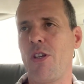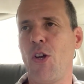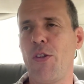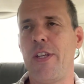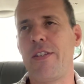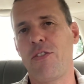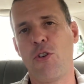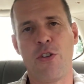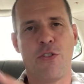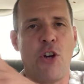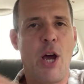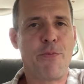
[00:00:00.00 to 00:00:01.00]
There's
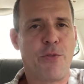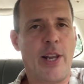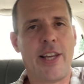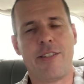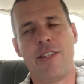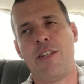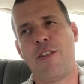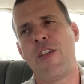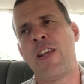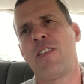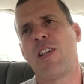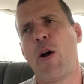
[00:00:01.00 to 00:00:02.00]
certain type flexing. The
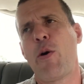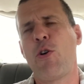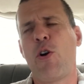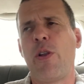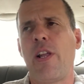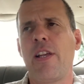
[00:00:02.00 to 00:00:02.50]
things are going on.